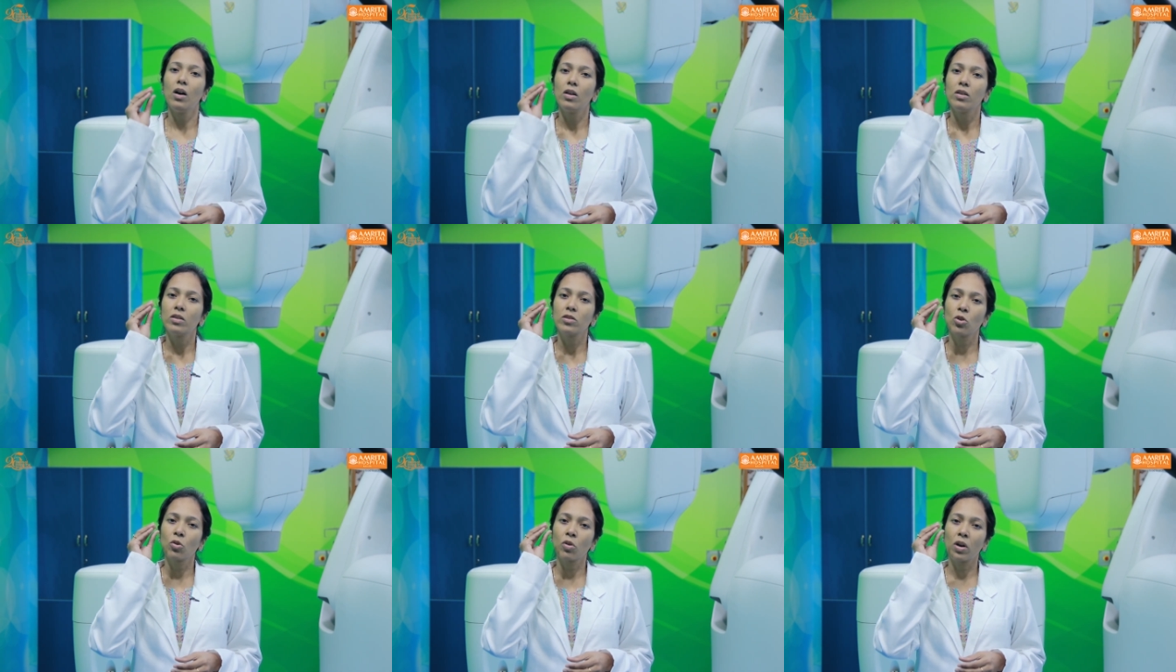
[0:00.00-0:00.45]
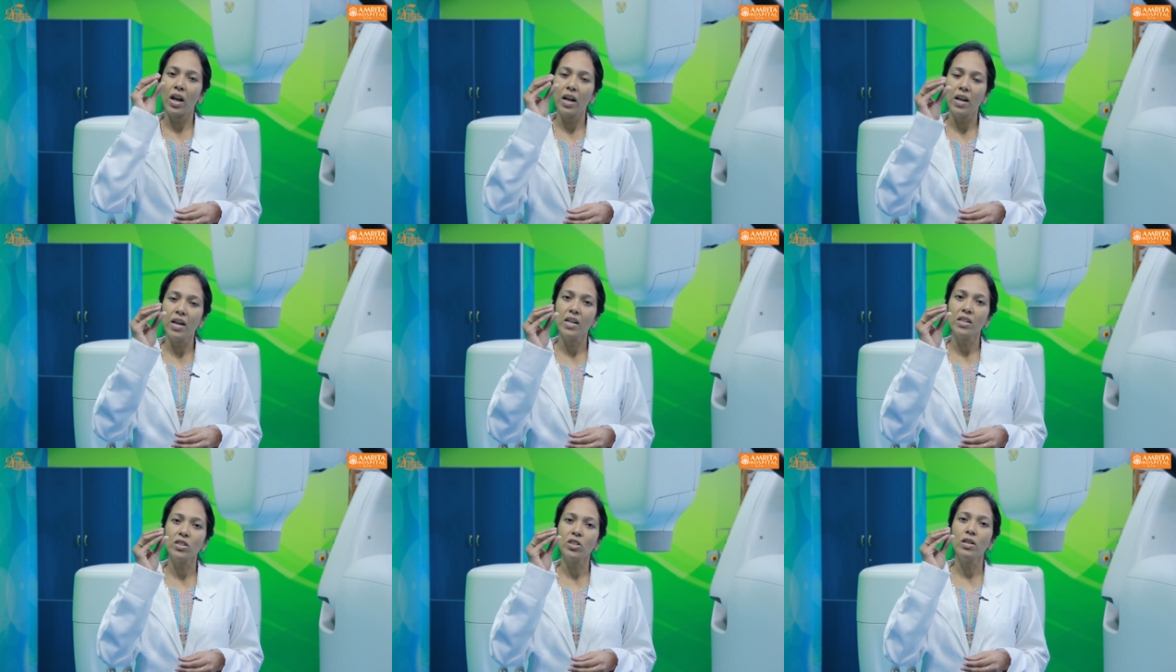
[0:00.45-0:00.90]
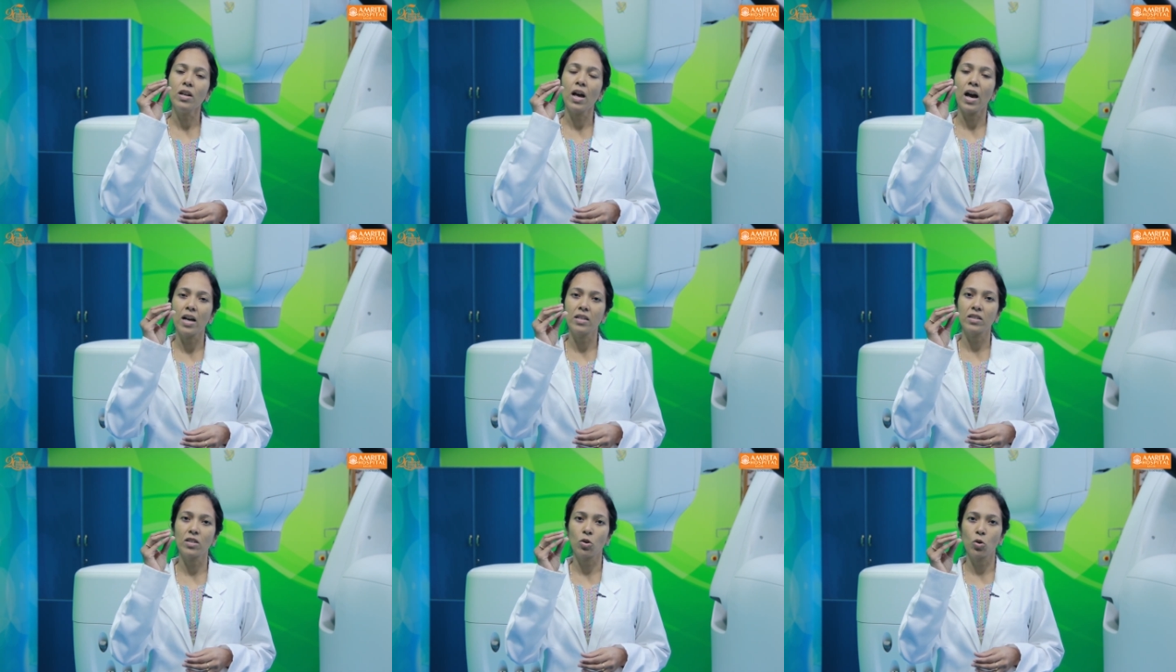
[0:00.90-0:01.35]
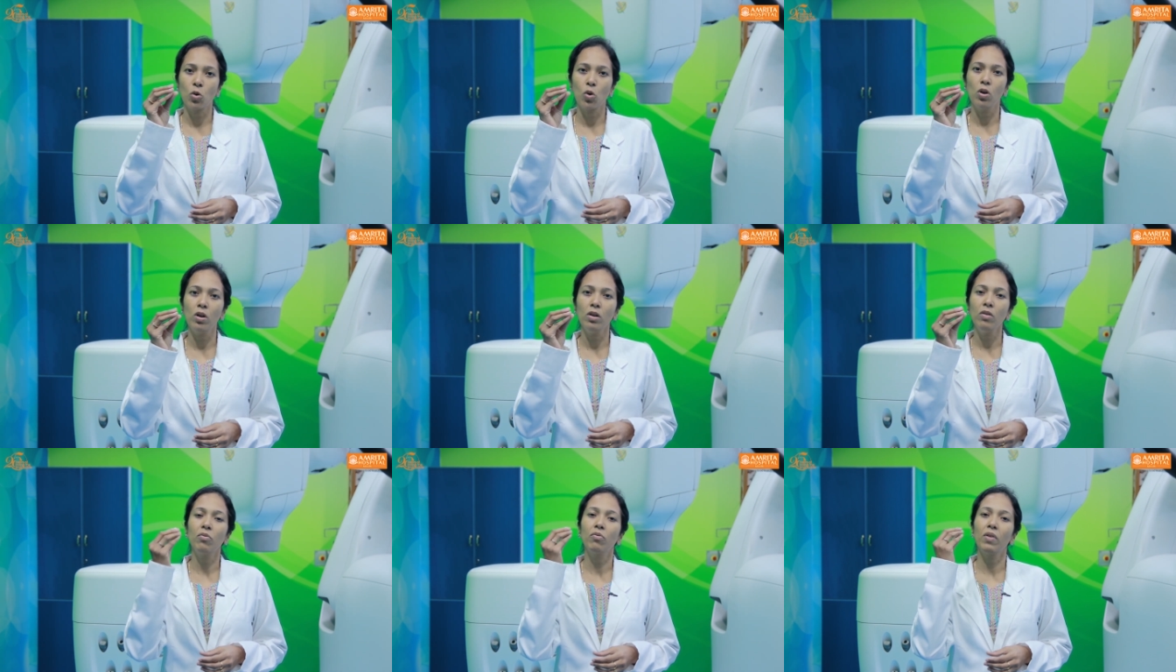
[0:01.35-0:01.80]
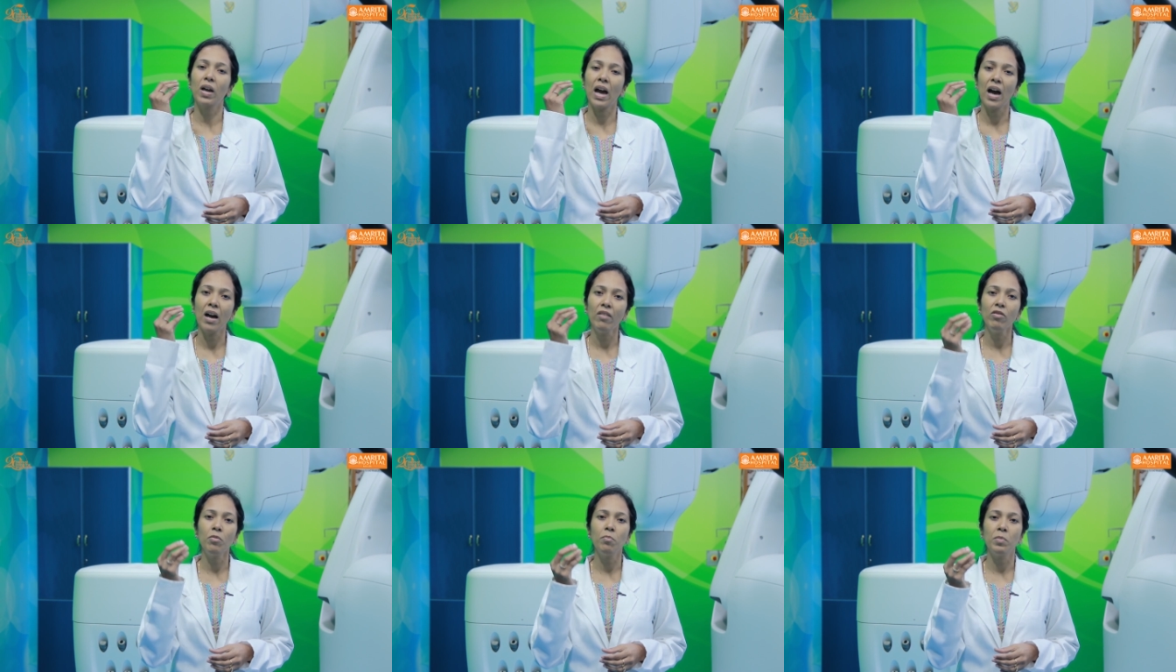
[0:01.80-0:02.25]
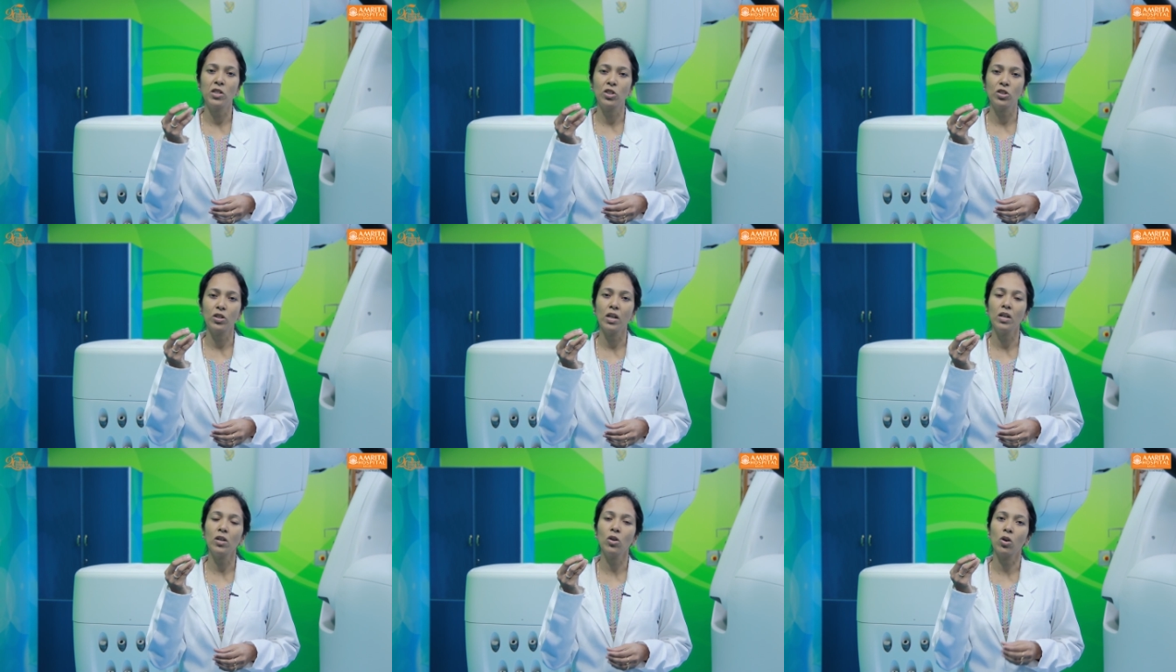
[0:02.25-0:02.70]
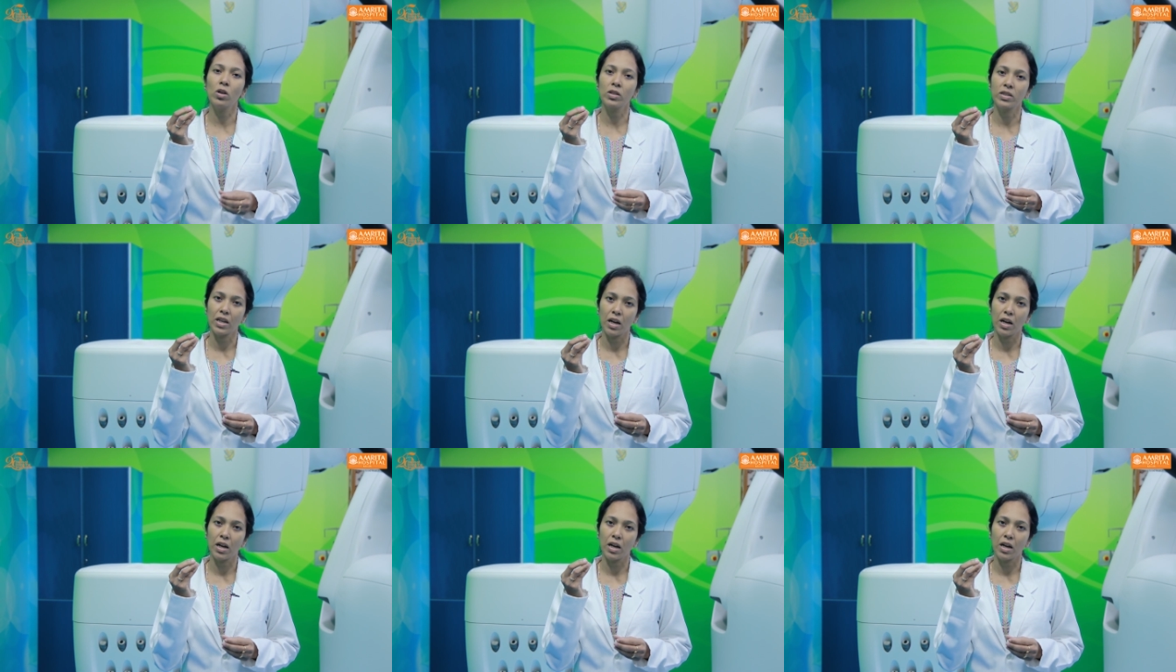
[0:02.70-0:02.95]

So radiation has a role. We have a machine called